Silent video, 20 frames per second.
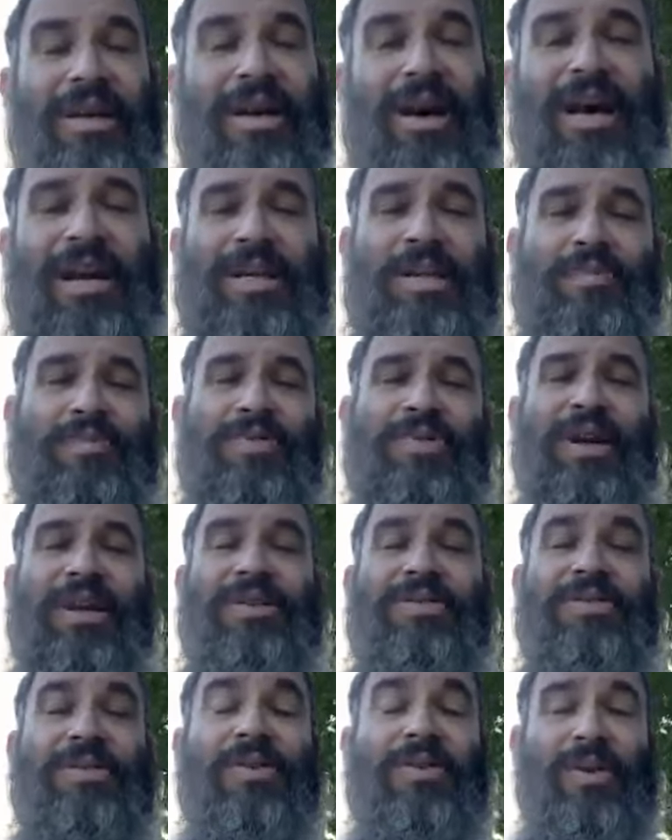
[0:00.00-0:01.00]
God is
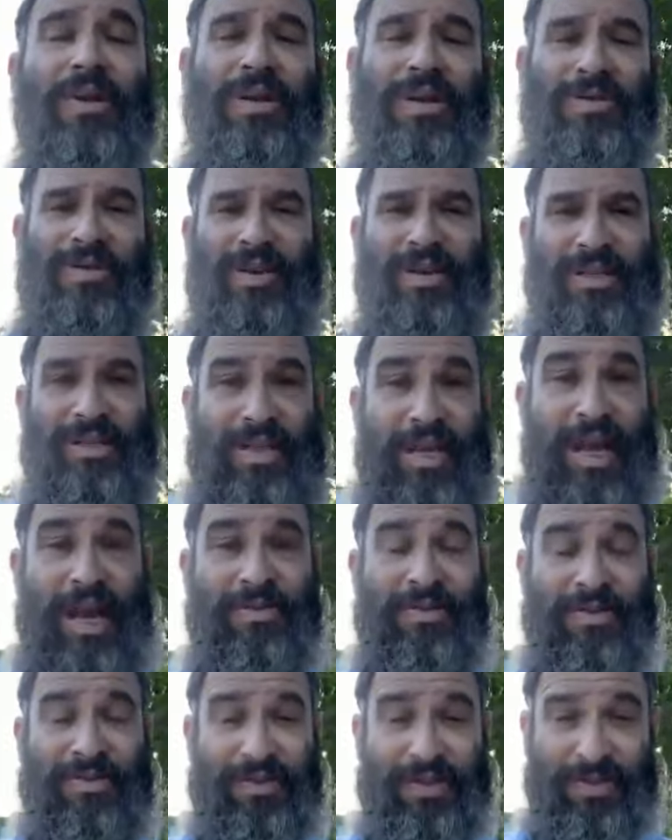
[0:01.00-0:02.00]
praying for all of us to
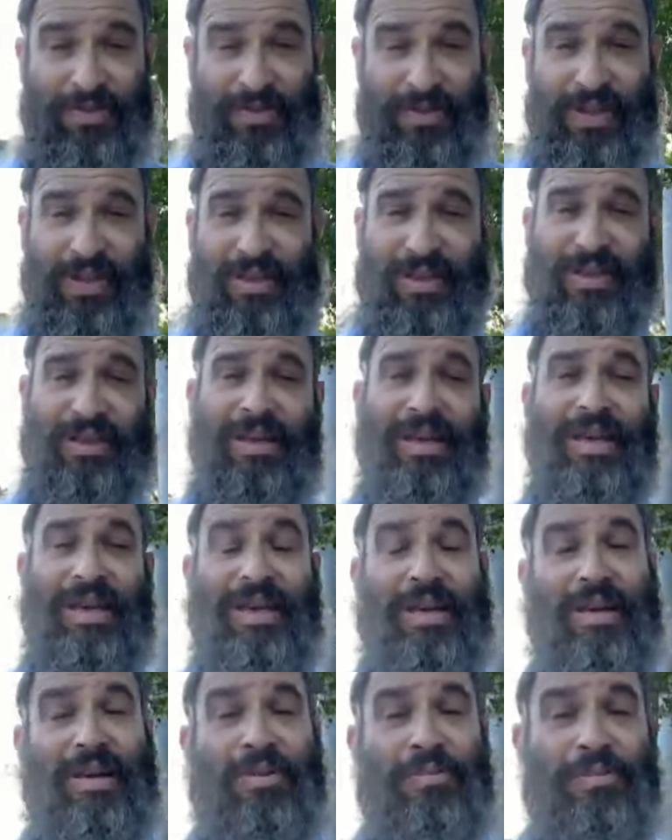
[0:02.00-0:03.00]
have a fulfilling,
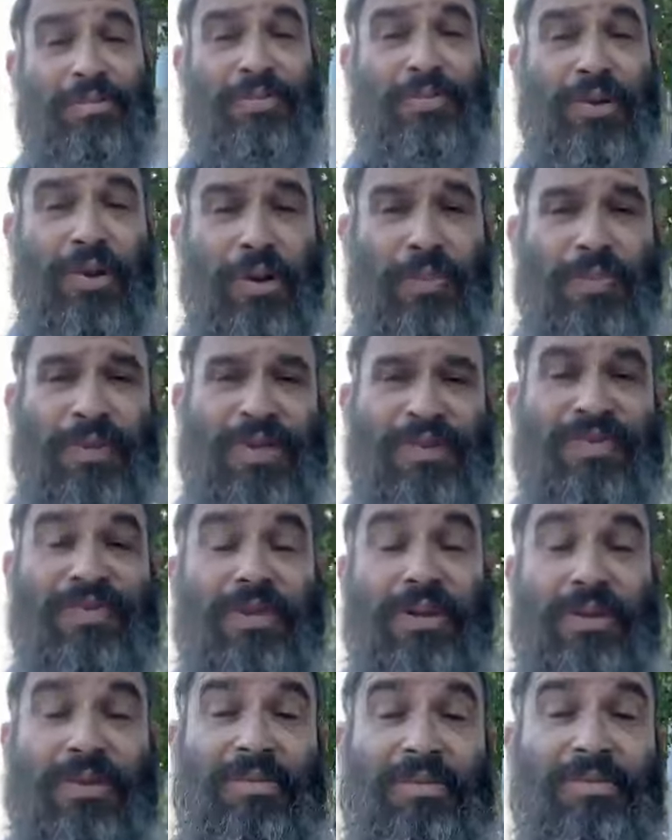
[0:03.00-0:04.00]

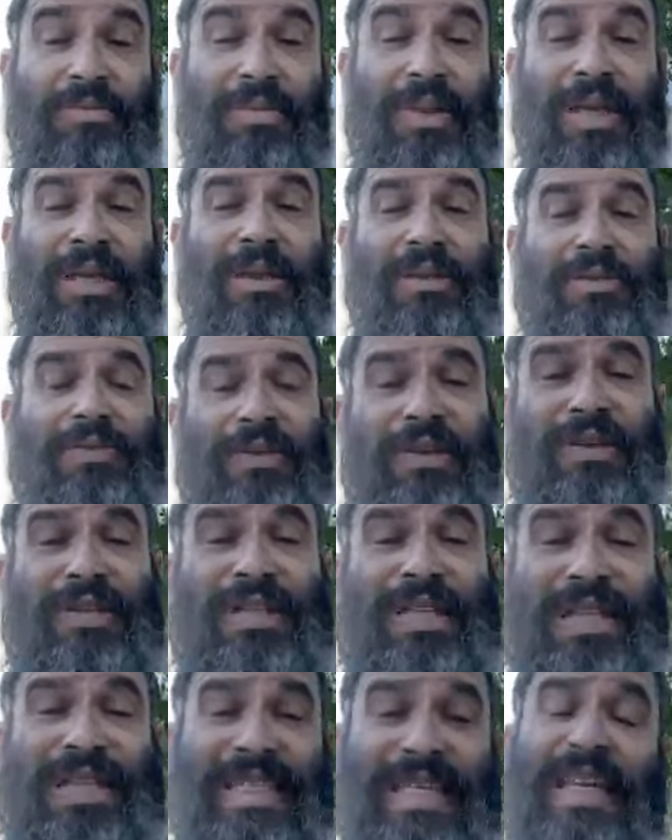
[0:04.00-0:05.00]
purposeful, meaningful,
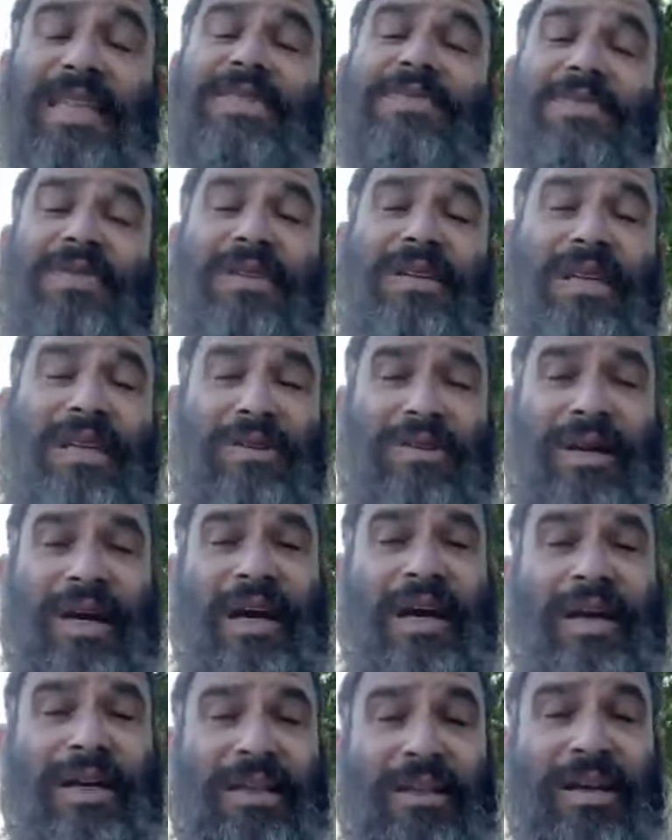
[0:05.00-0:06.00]
successful year
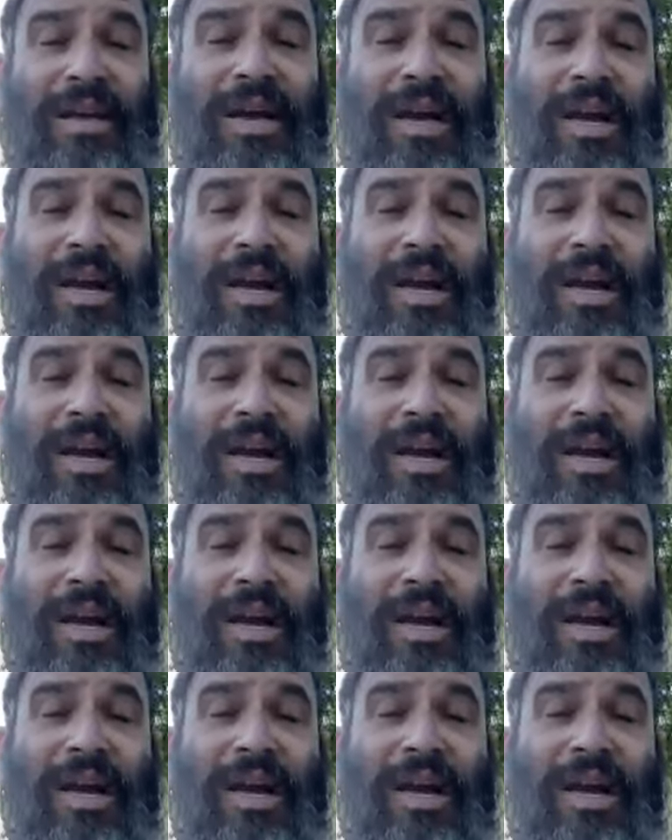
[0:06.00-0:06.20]
ahead.